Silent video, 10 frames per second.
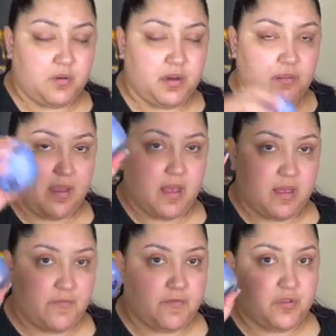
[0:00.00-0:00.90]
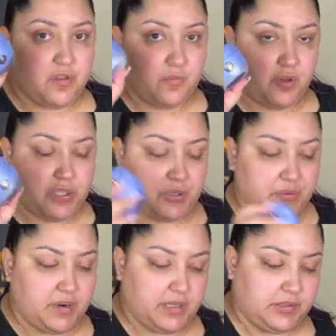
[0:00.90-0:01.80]
cream after the
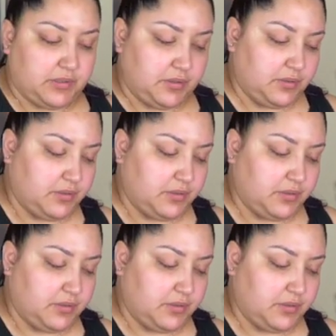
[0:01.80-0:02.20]
moisturizer.